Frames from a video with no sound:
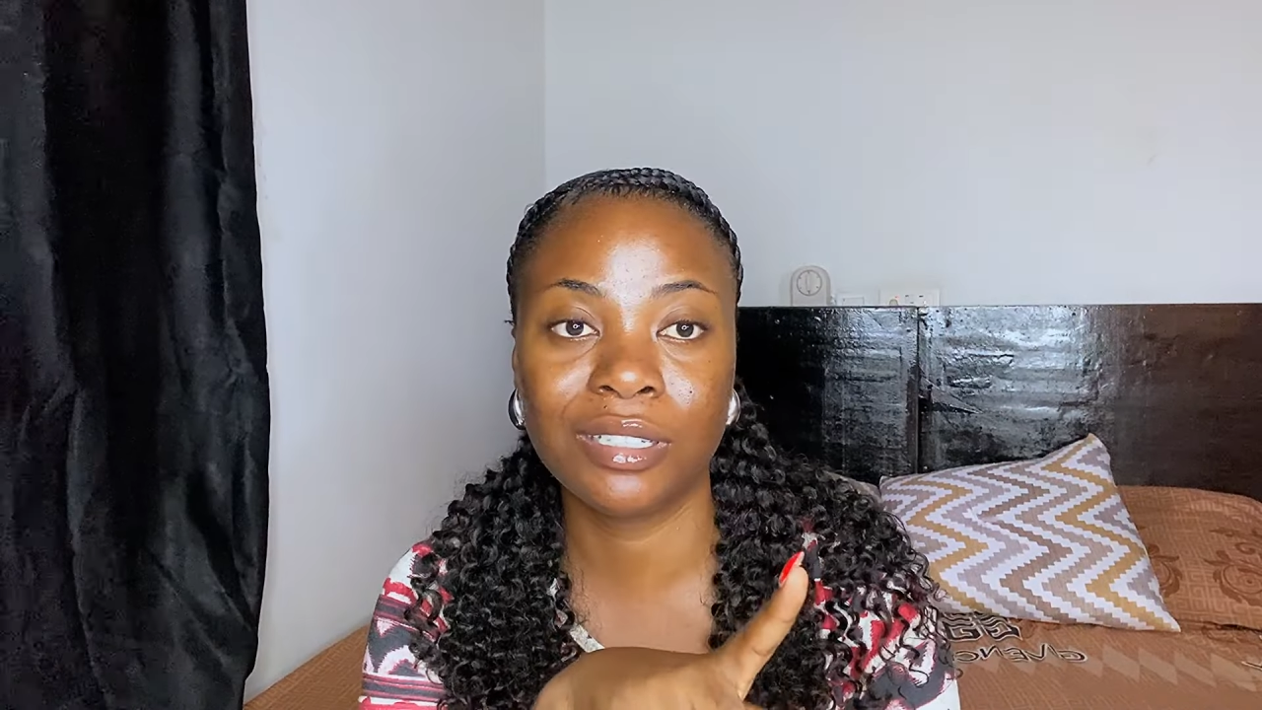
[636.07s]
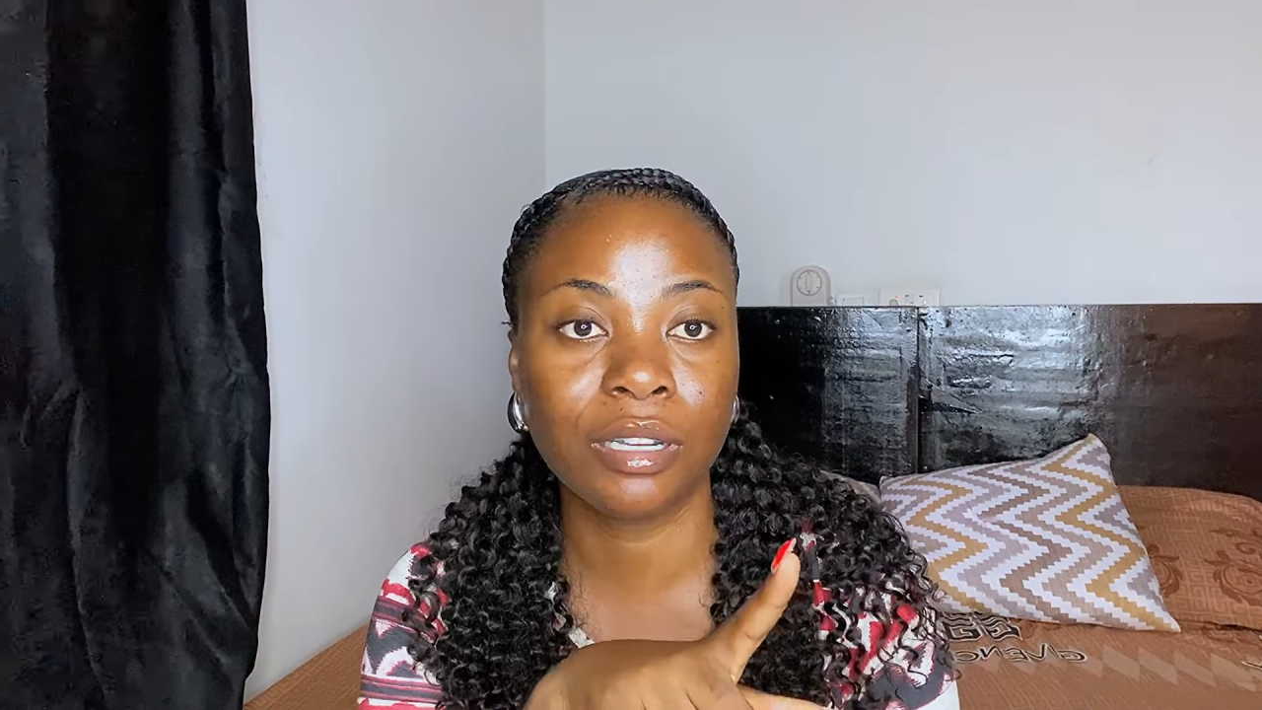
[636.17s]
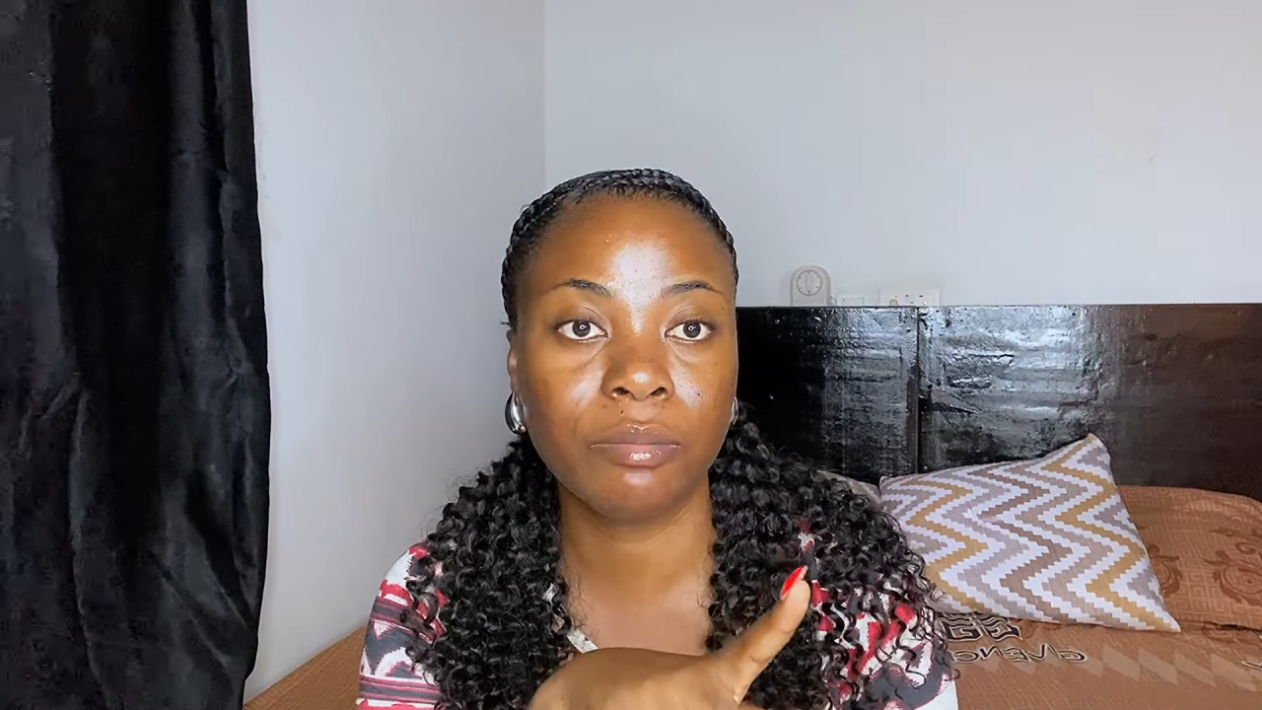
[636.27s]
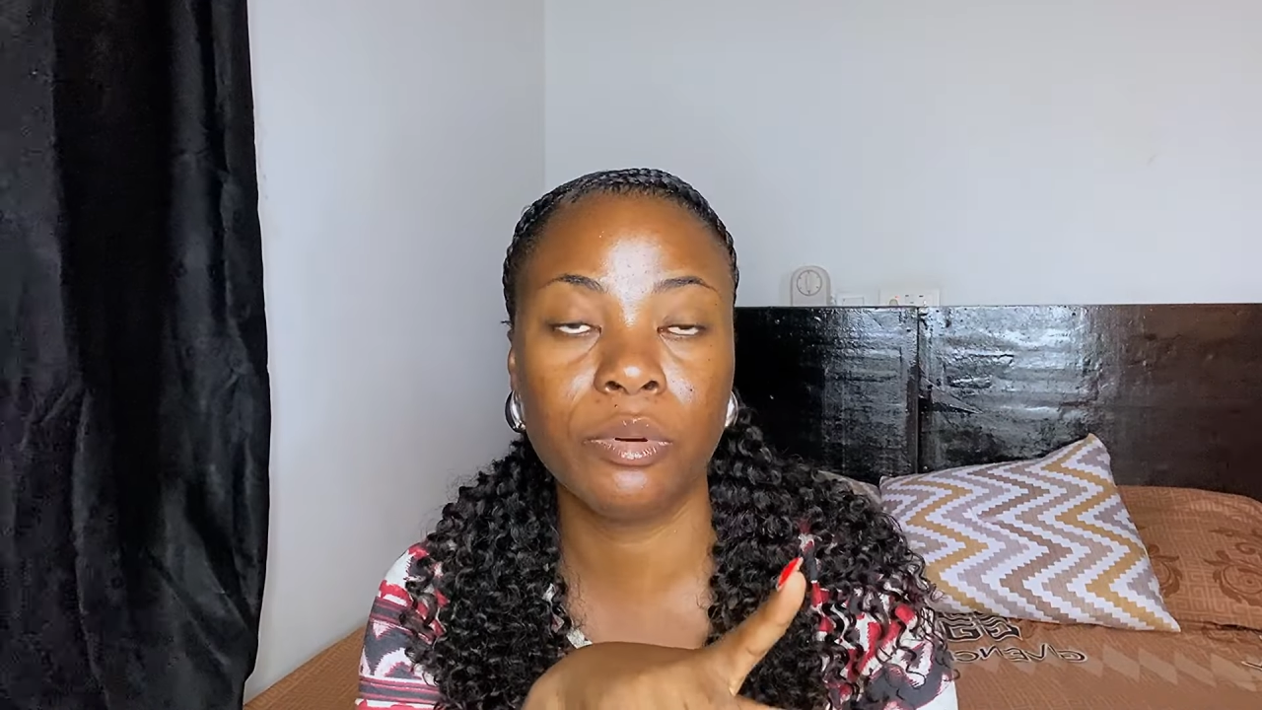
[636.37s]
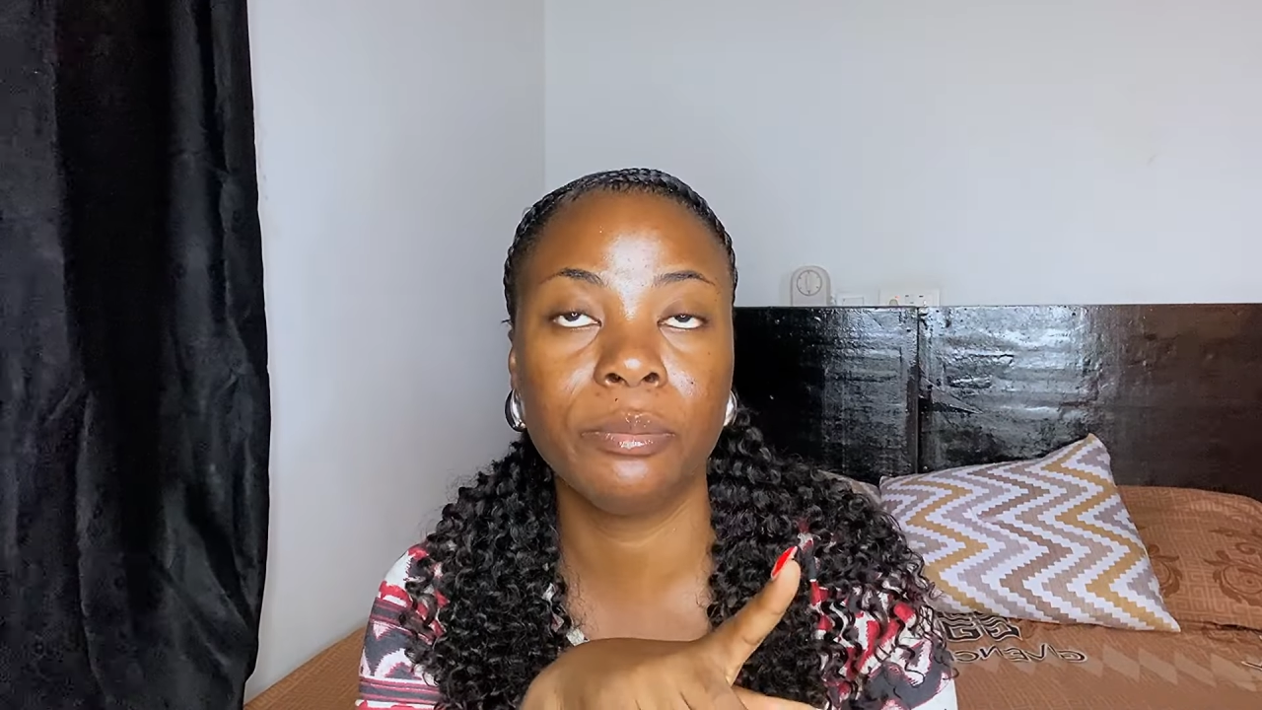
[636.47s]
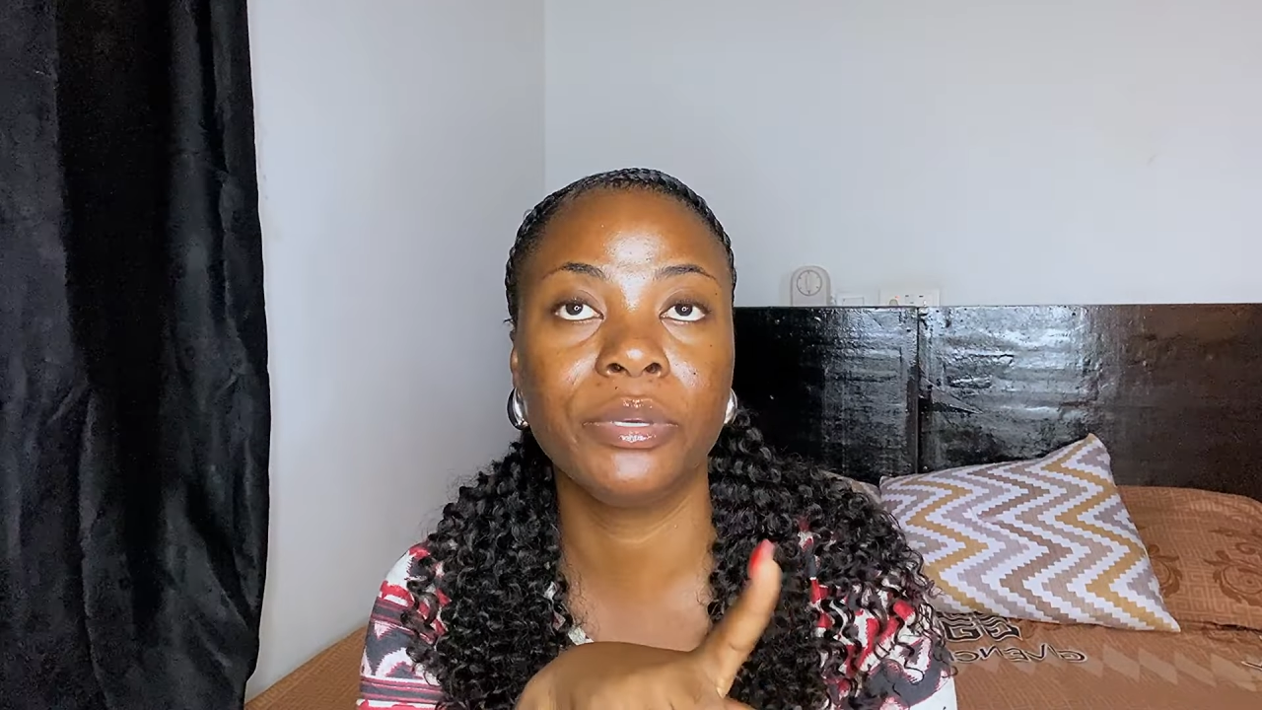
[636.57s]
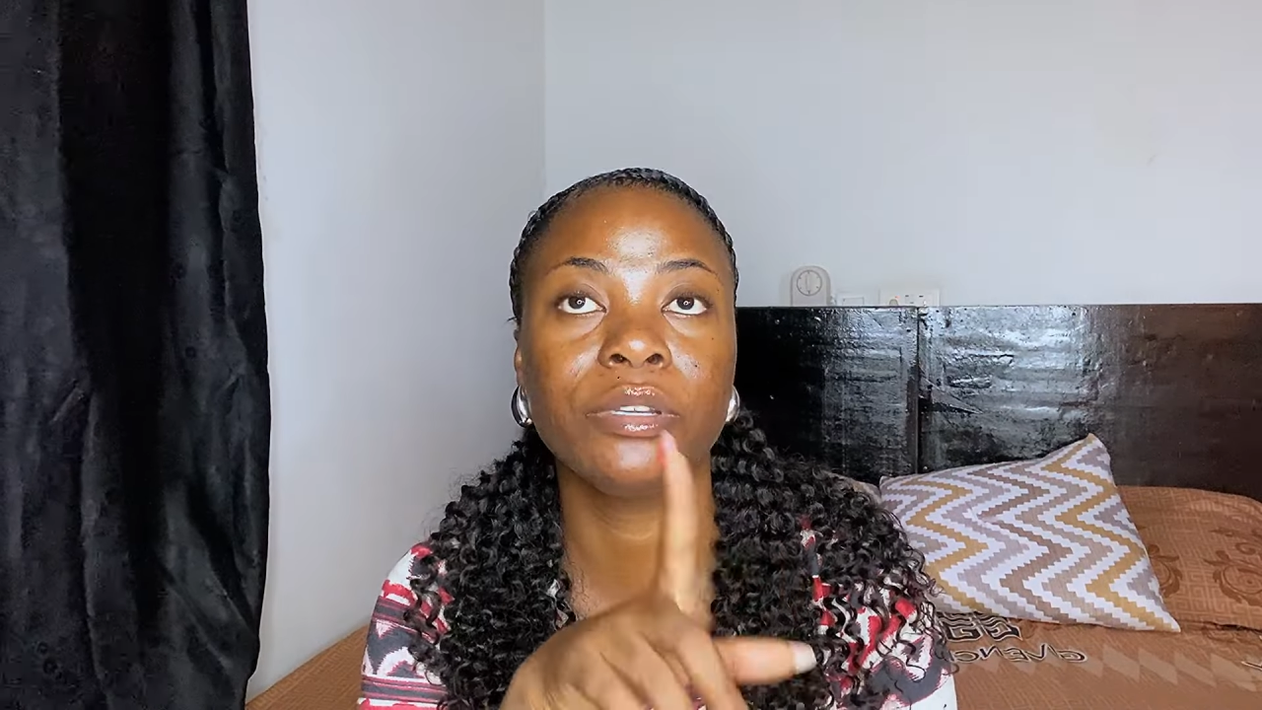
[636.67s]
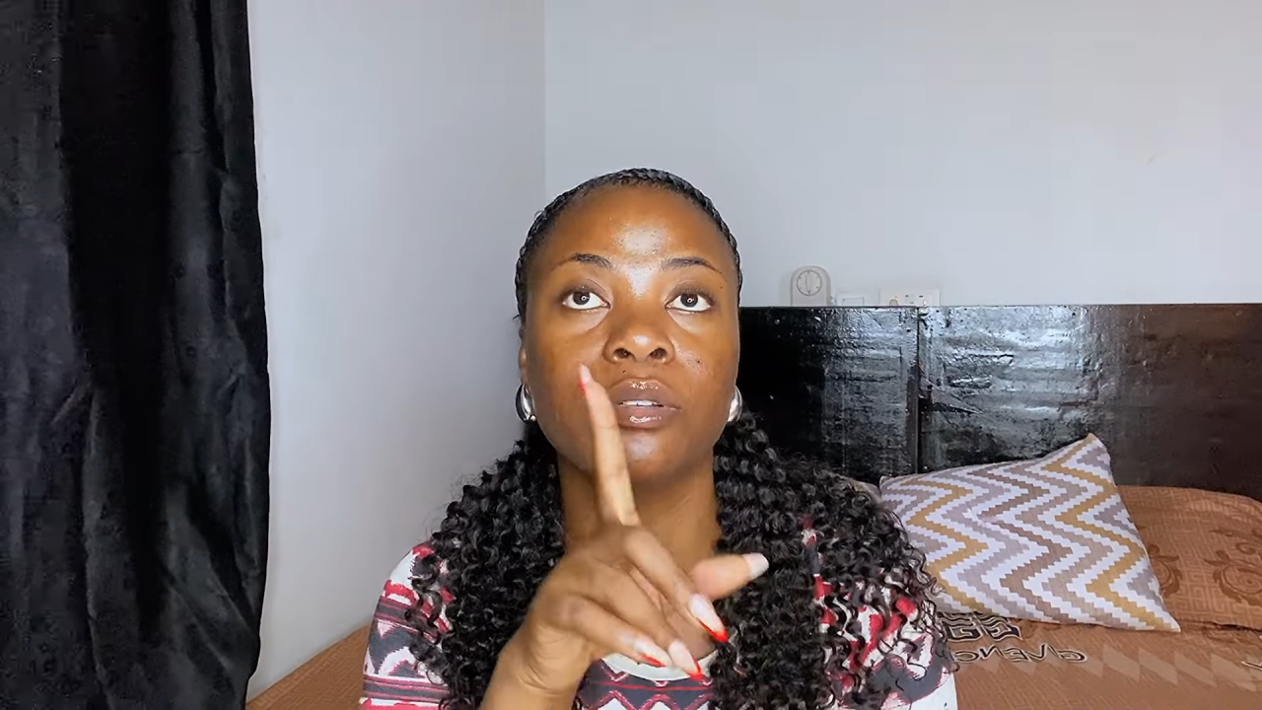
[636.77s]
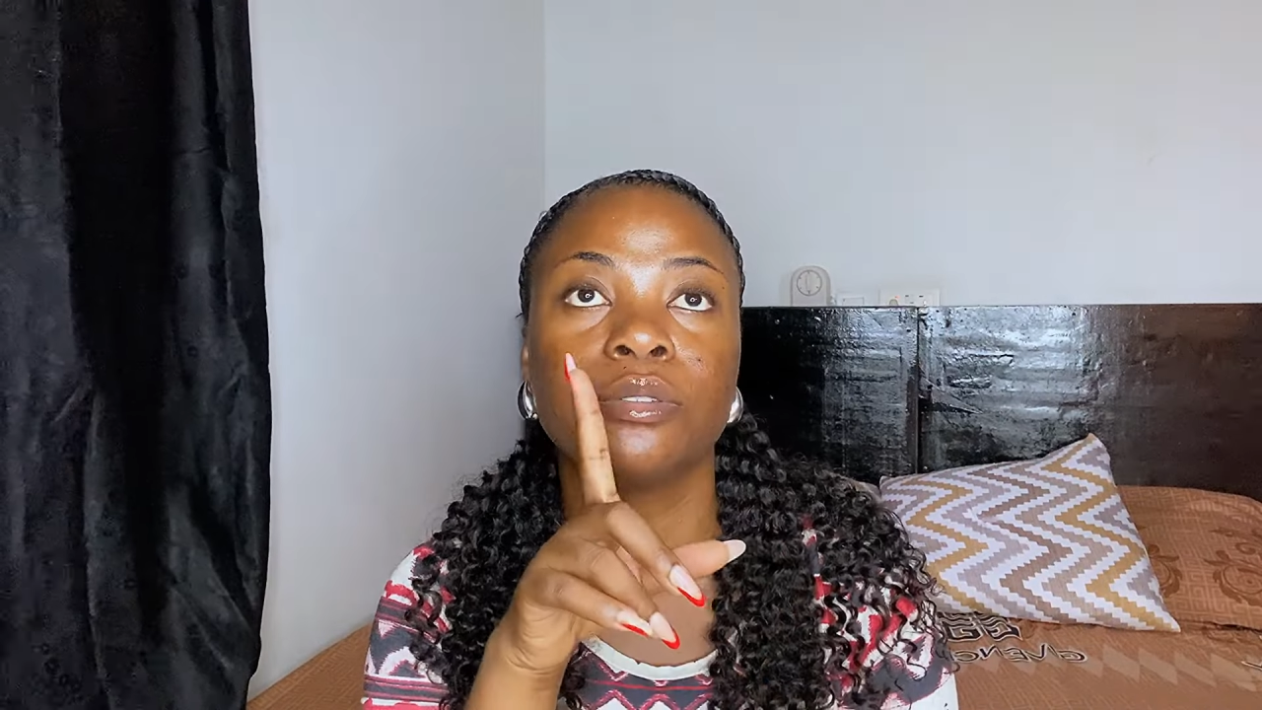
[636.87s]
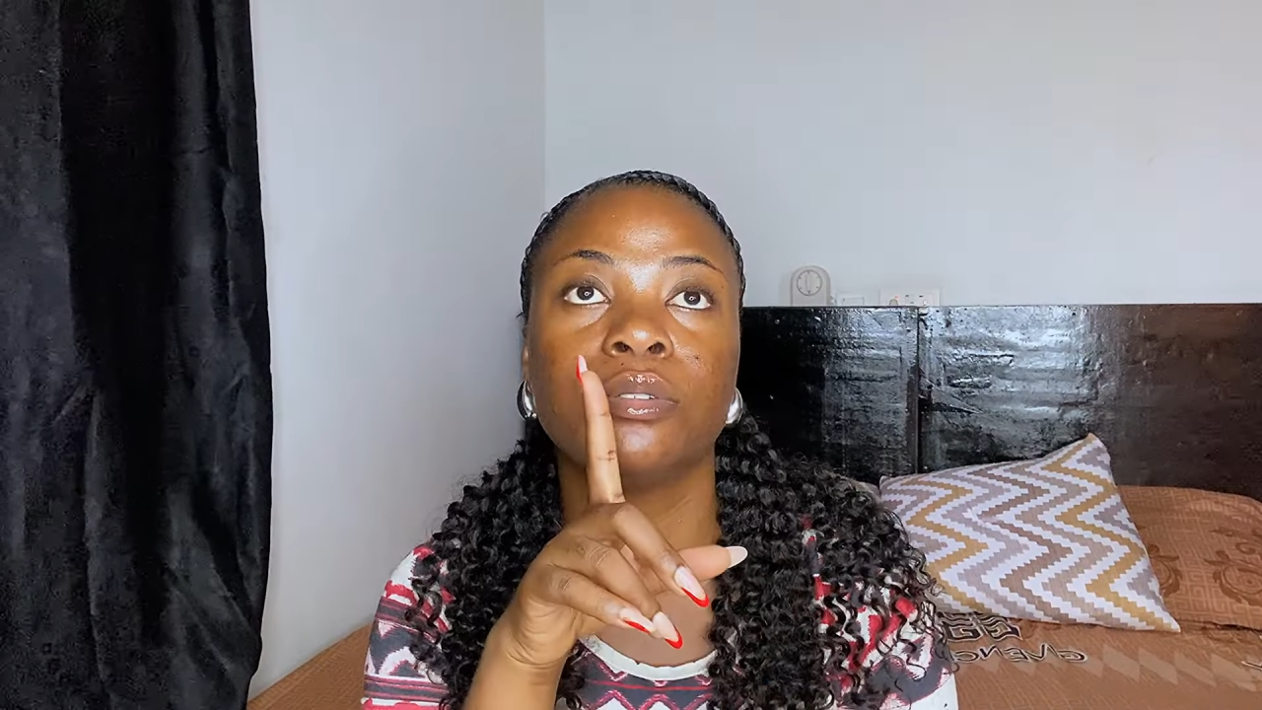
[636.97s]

love bombing.